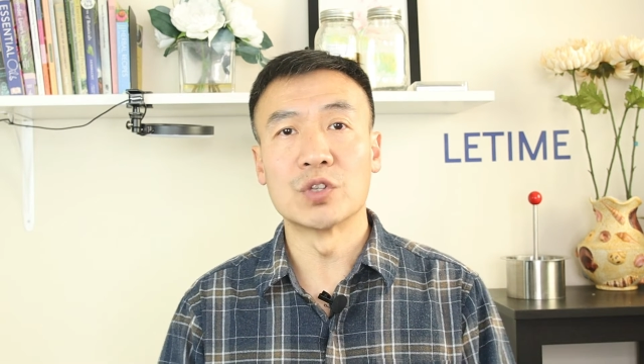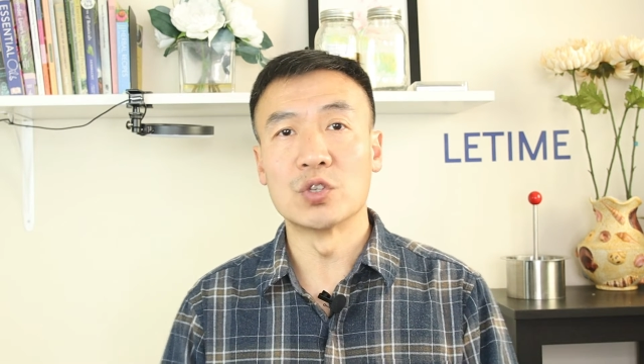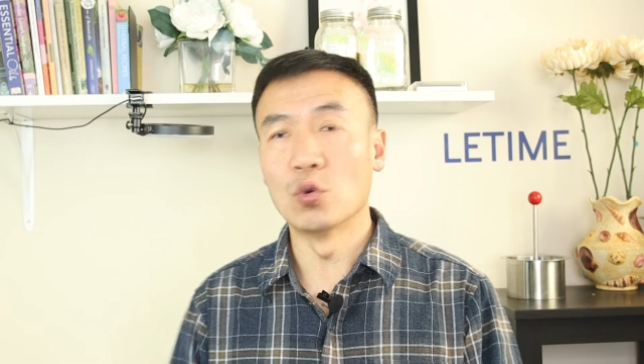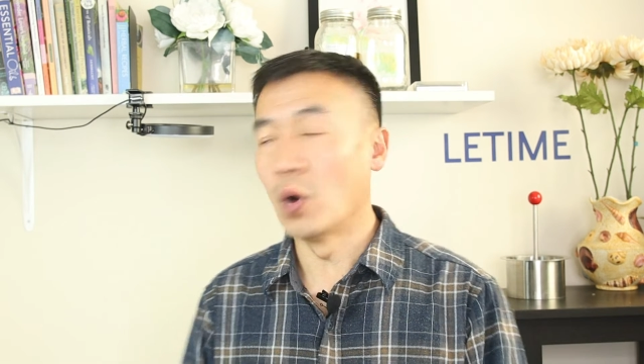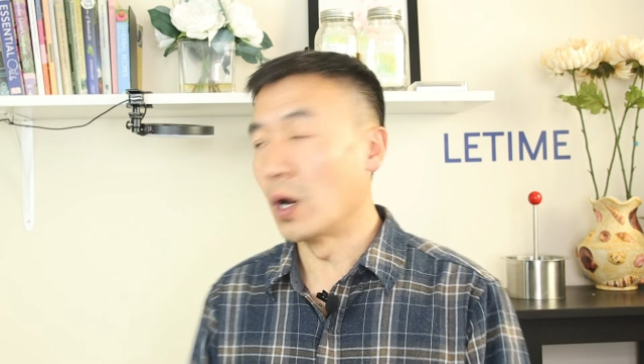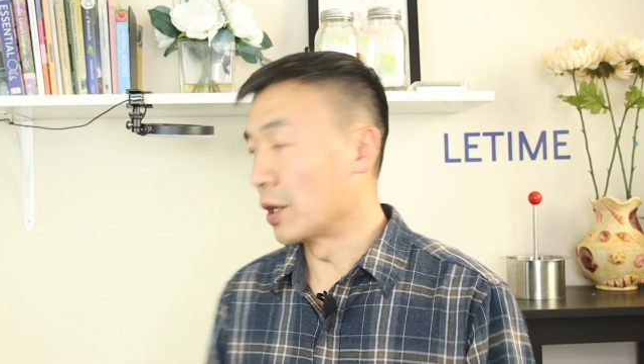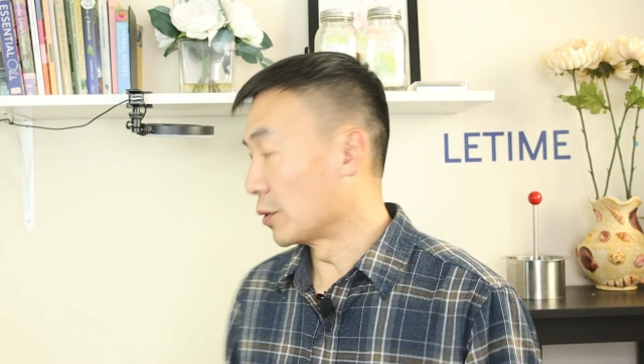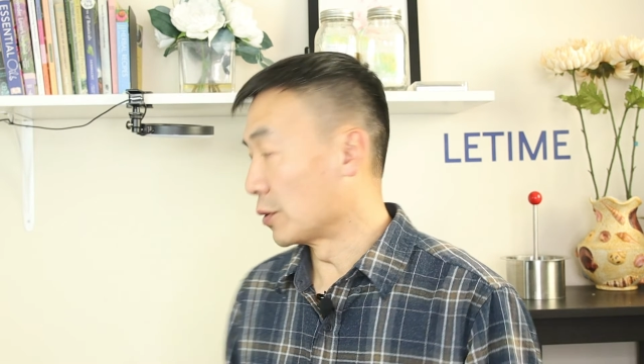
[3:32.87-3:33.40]

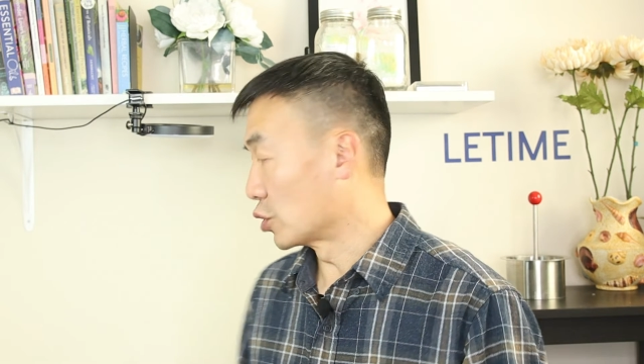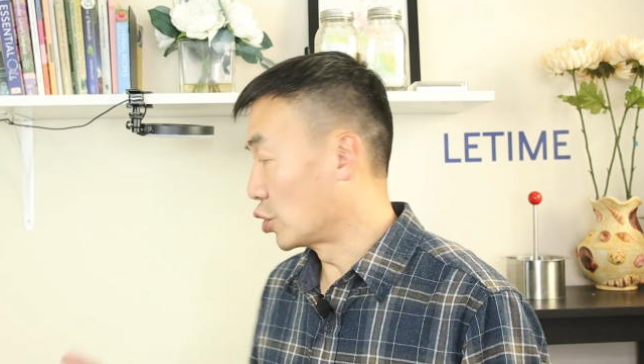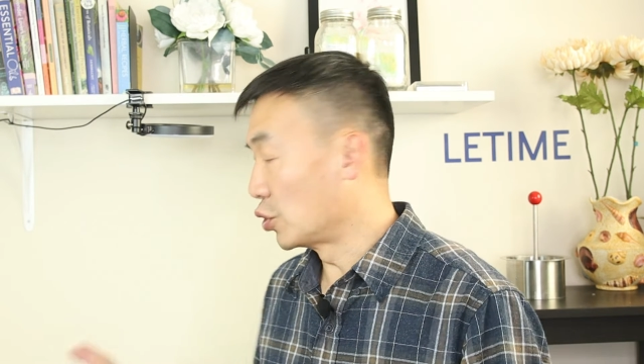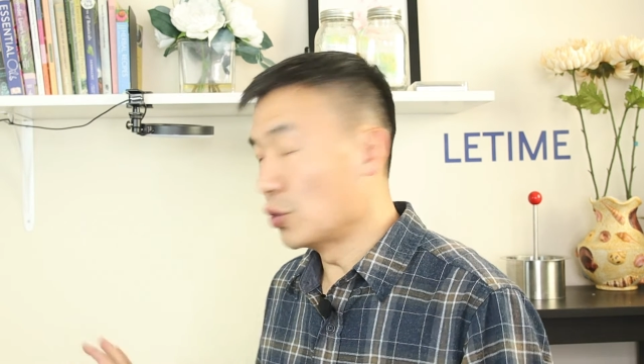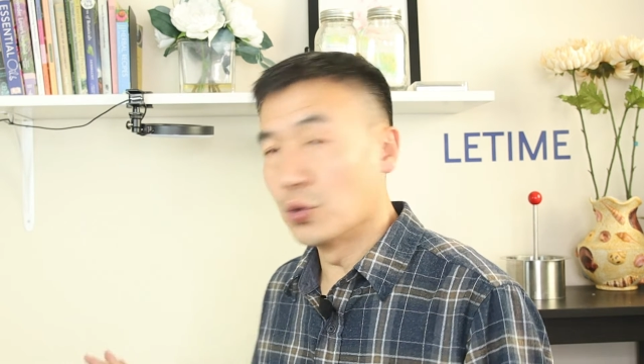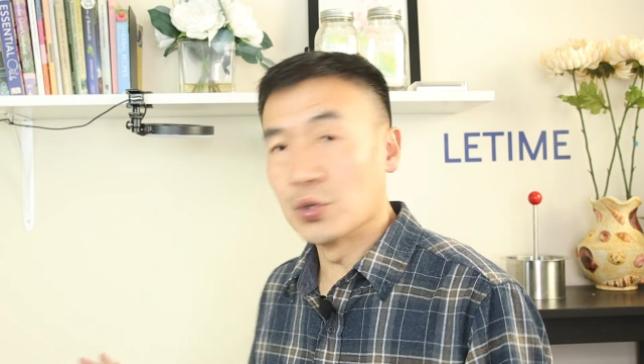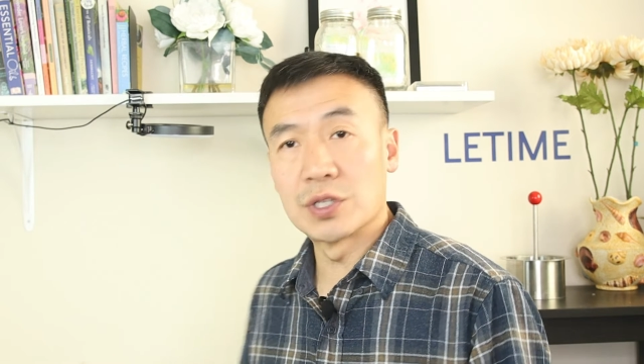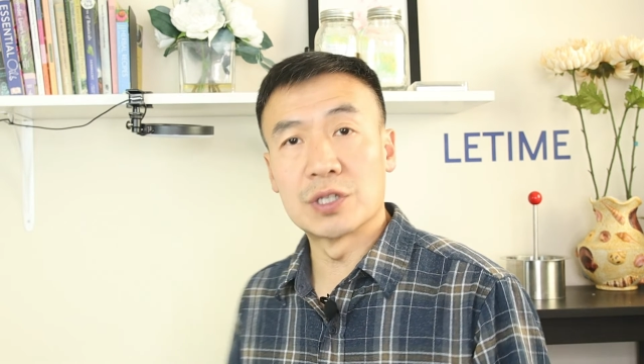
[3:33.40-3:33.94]
you want to
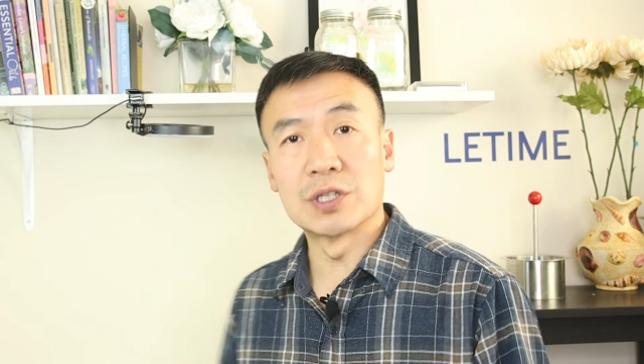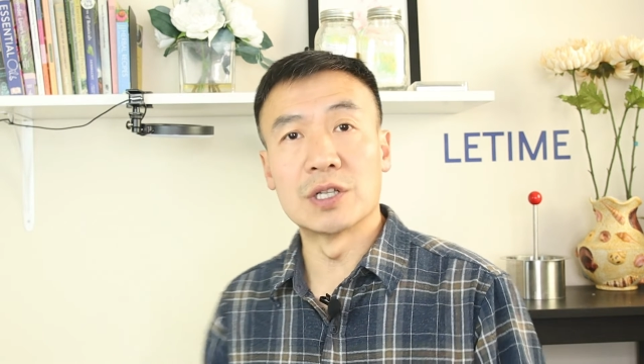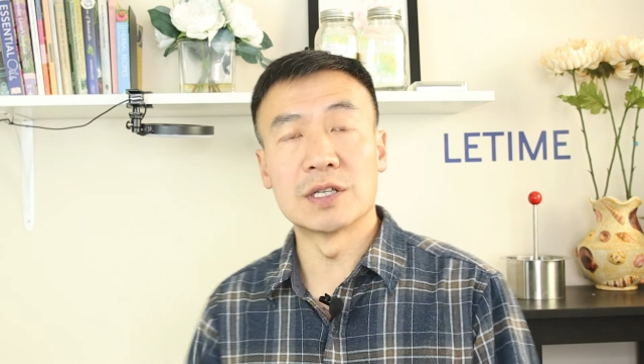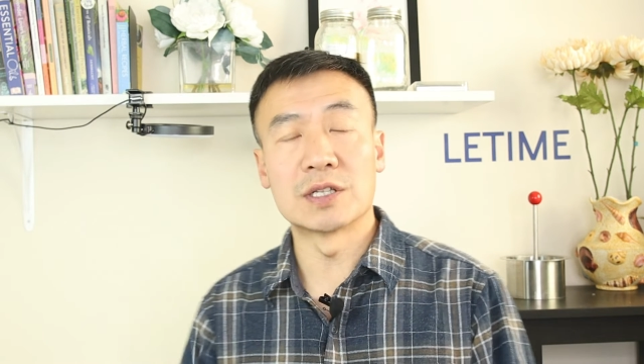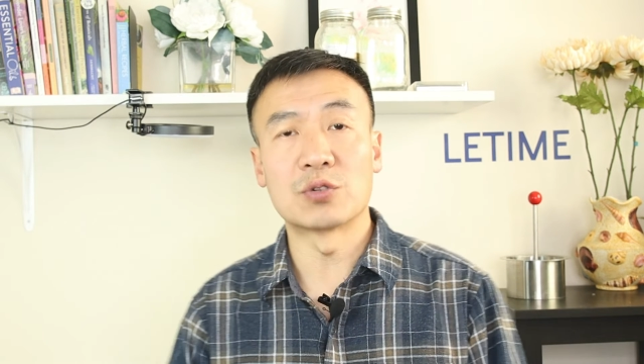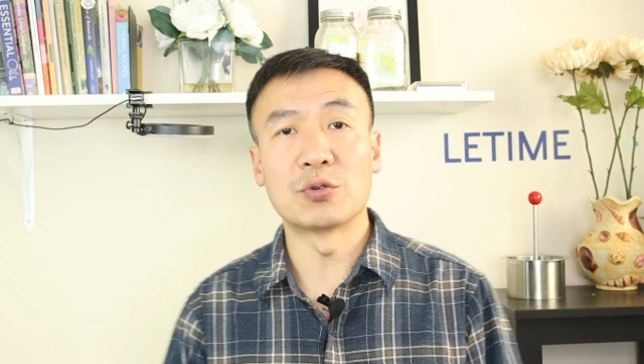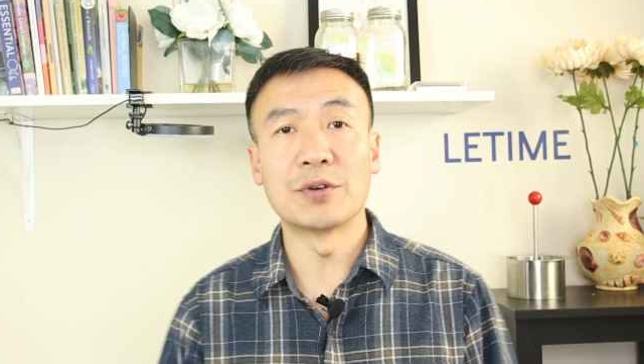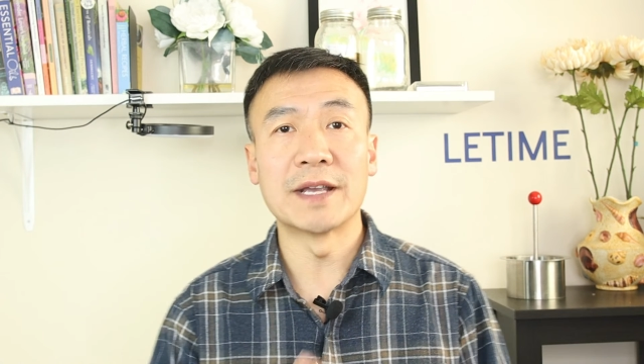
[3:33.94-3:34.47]
choose
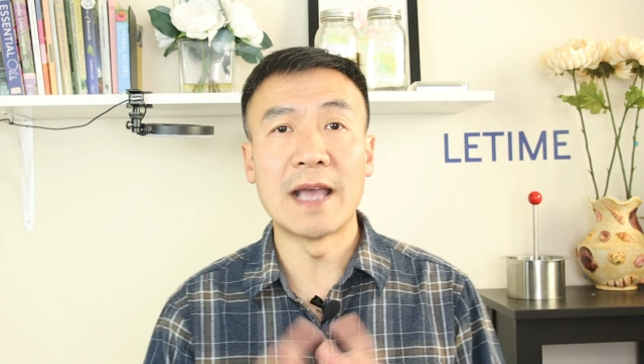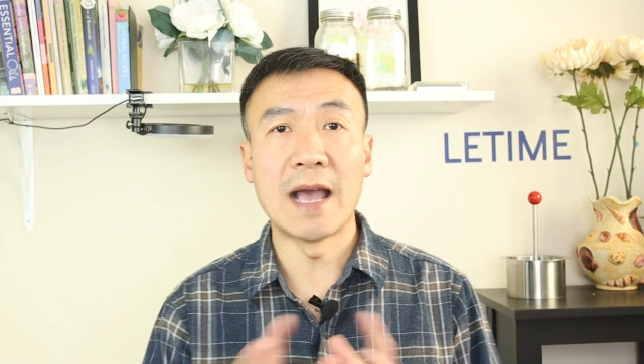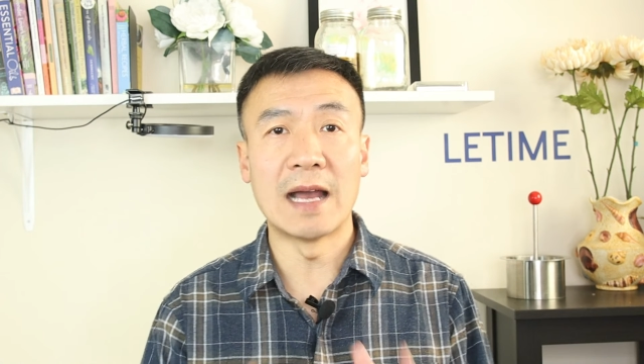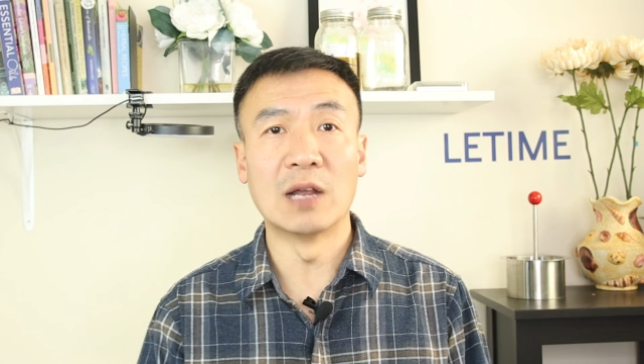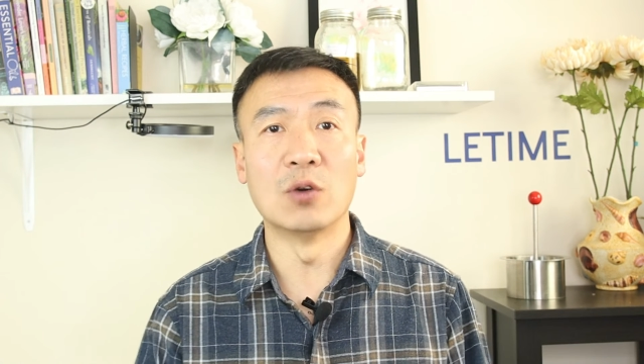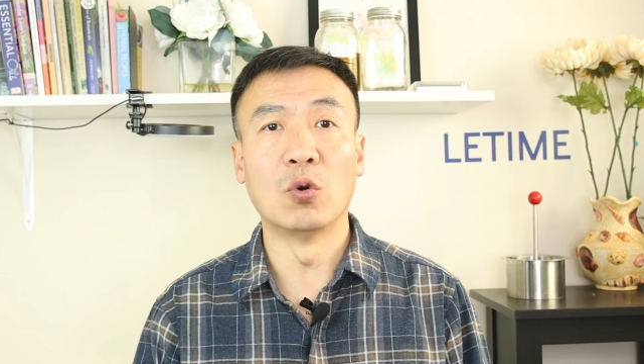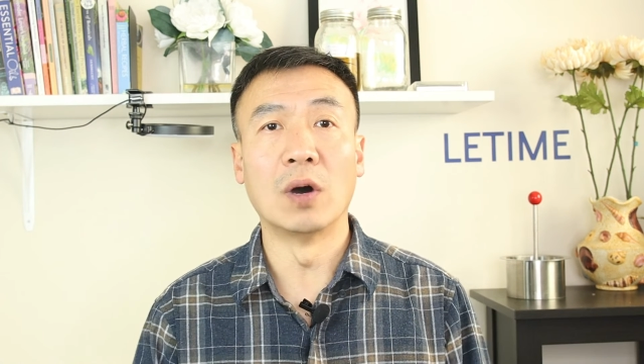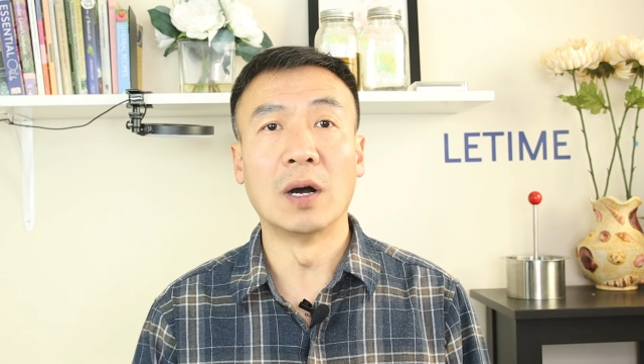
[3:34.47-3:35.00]
the 3
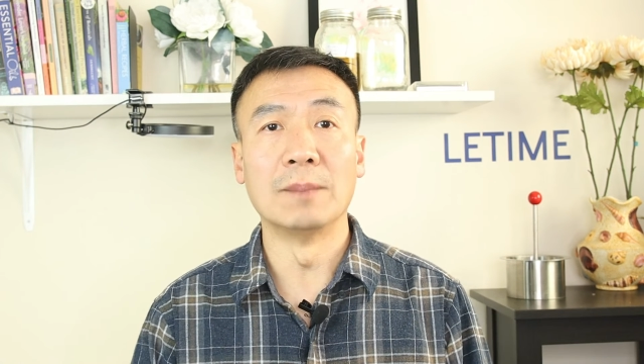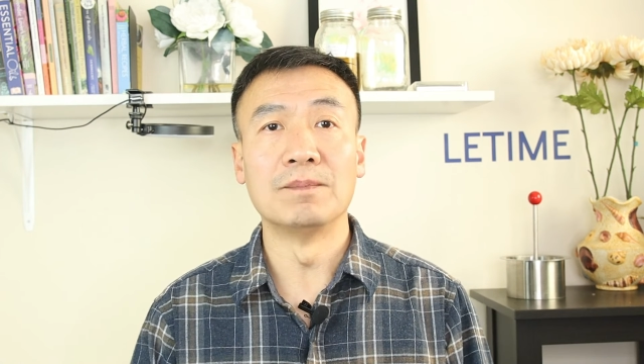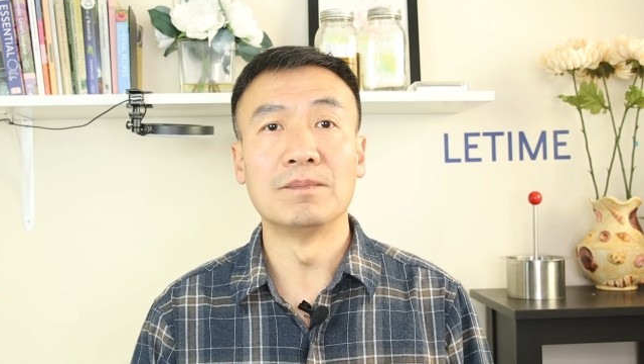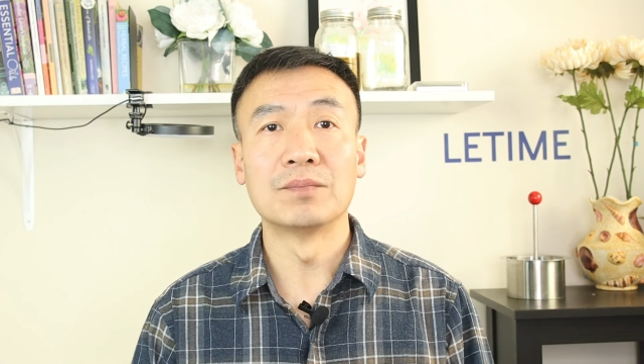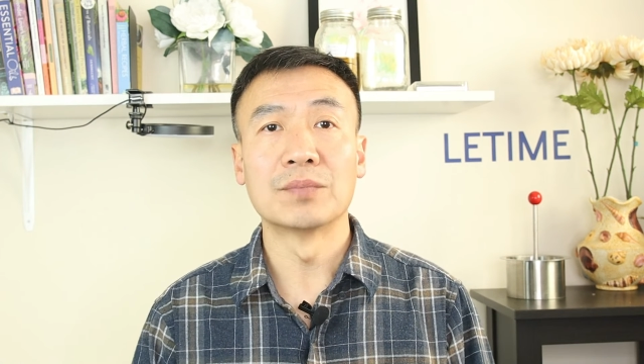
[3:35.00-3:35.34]
gallon one.